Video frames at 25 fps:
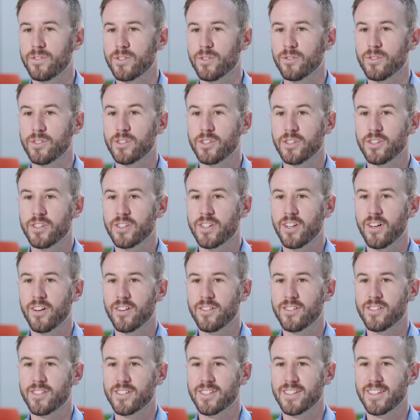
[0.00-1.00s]
to reduce
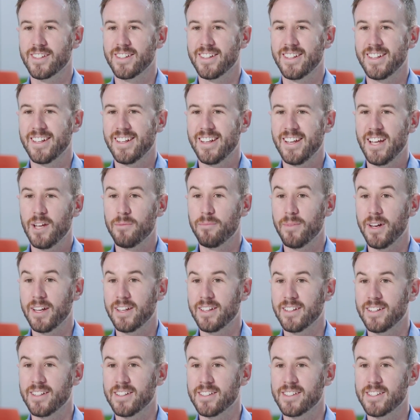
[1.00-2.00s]
those and
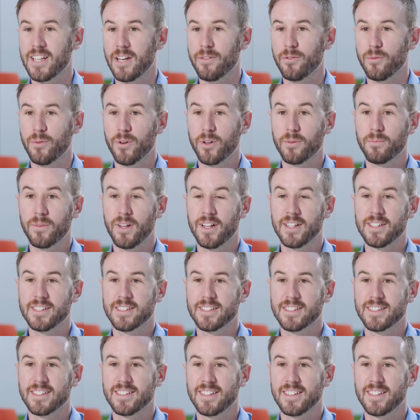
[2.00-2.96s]
make it a safer workplace.